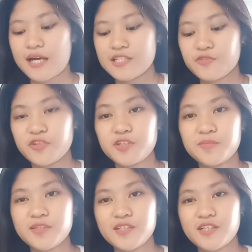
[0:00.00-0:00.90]
As for the
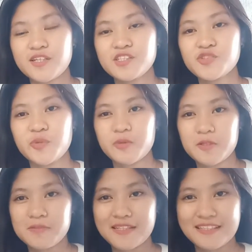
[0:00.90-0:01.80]
materials, we
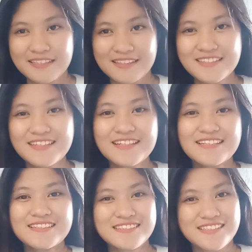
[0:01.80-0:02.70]
will be needing
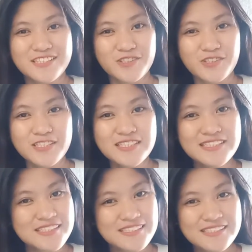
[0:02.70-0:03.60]

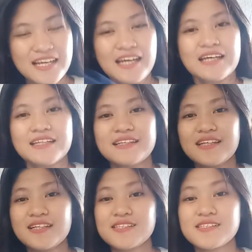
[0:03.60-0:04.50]
scissors.
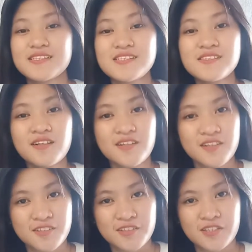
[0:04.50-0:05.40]
Next is the
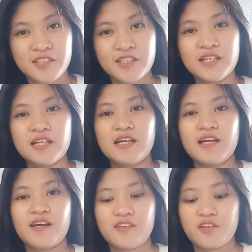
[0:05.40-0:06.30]
cutter,
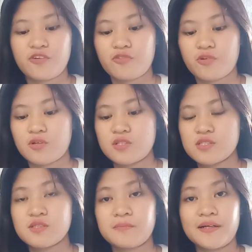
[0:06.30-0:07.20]
and then of
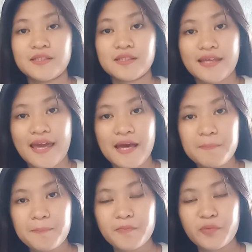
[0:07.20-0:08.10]
course the bottle
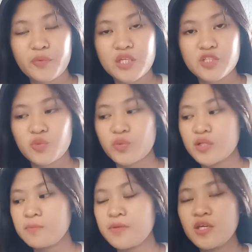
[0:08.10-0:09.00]
cap, which
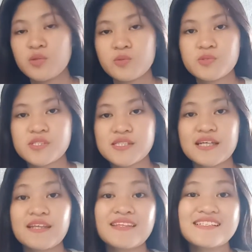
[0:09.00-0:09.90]
will be used
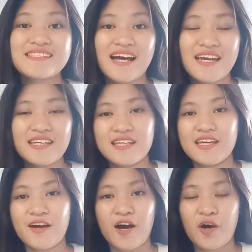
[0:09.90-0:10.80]
in
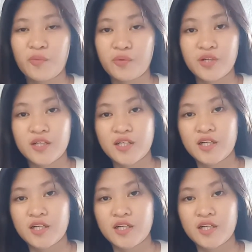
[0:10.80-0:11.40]
designing our